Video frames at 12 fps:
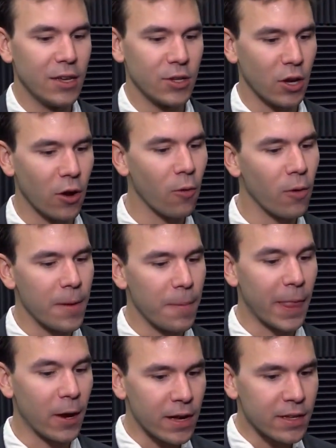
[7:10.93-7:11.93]
So
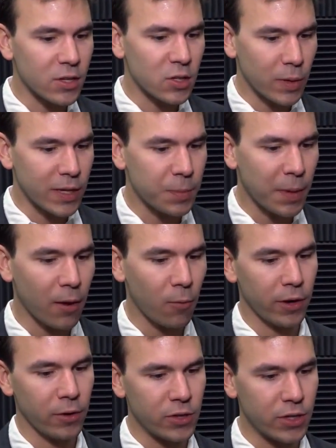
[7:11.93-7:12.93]
there is a sweet spot
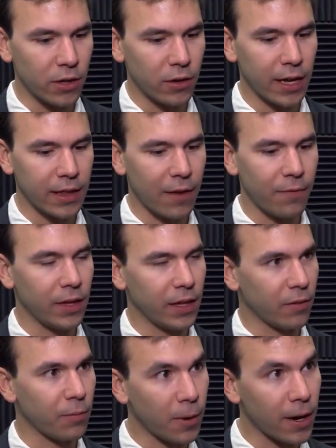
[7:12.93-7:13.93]
where you still get that
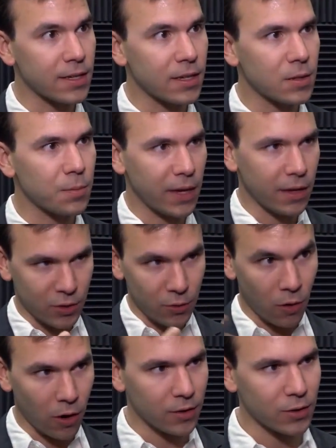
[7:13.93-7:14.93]
feeling of presence because
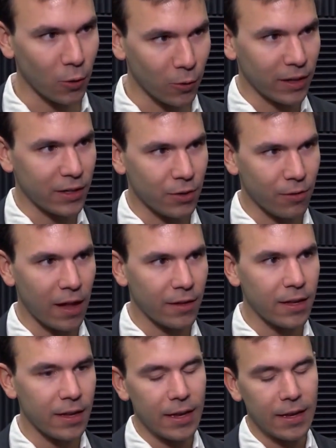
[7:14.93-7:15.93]
you are totally
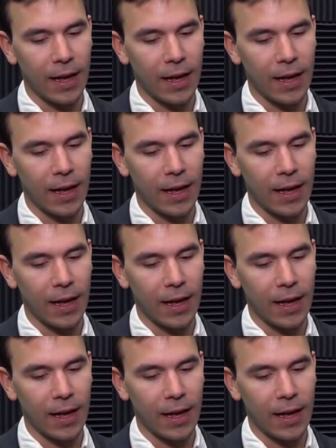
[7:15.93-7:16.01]
surrounded.